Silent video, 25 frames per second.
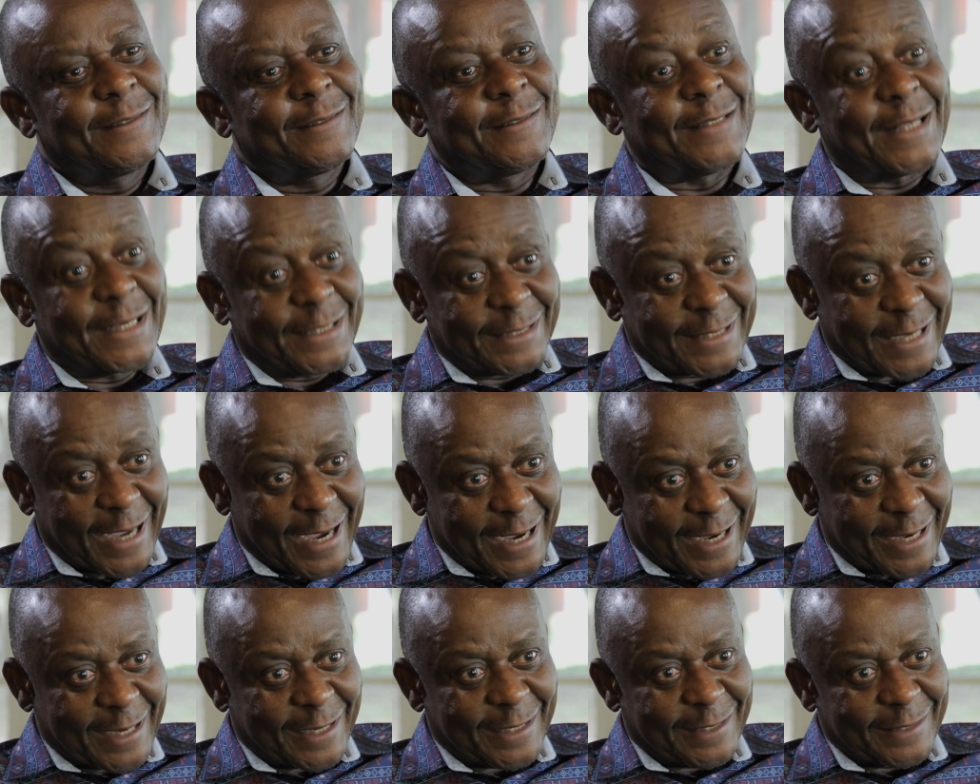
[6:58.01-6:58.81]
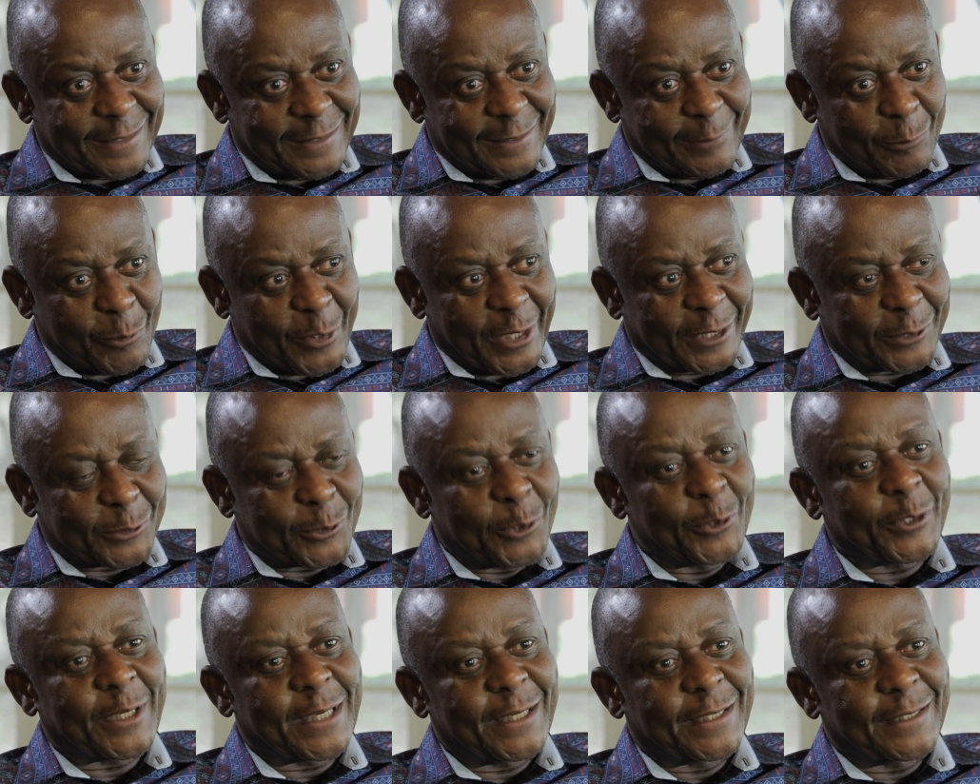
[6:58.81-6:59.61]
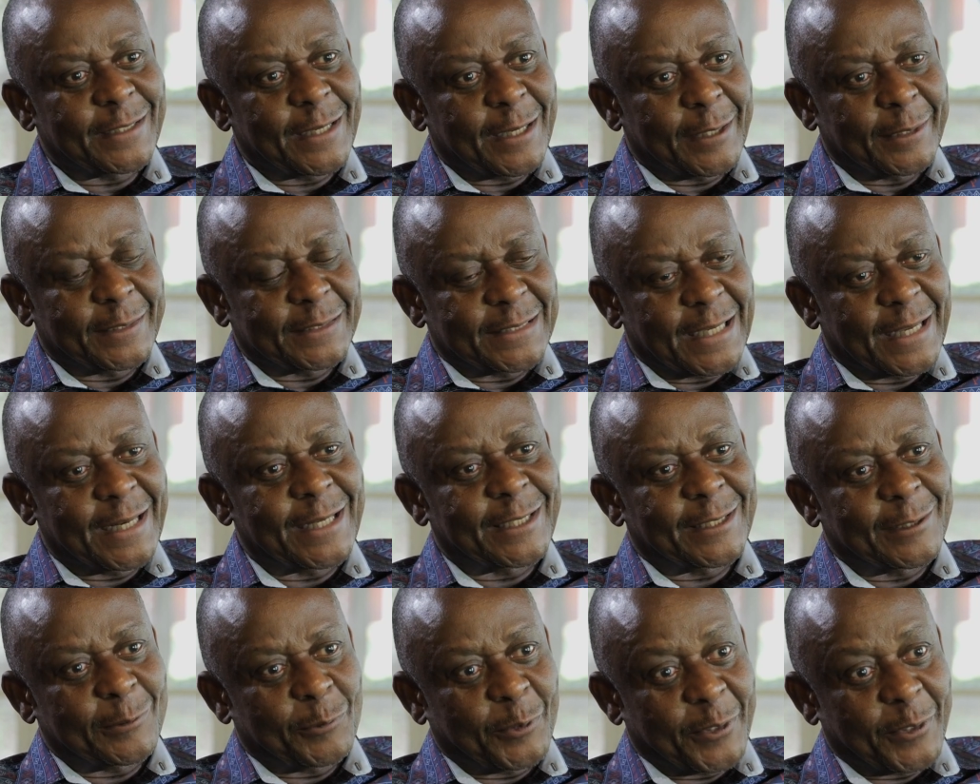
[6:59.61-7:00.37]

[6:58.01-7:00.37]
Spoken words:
that we are talking directly